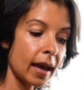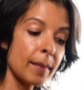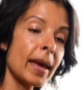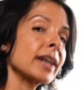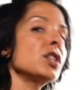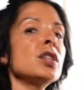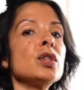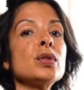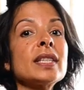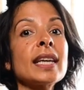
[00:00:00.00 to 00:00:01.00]
I'm actually
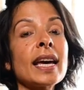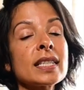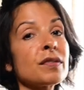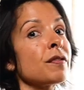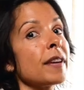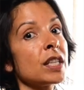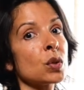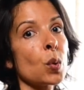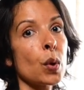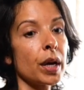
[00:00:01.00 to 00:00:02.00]
using it as a face
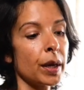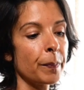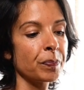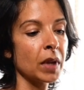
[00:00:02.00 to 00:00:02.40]
oil.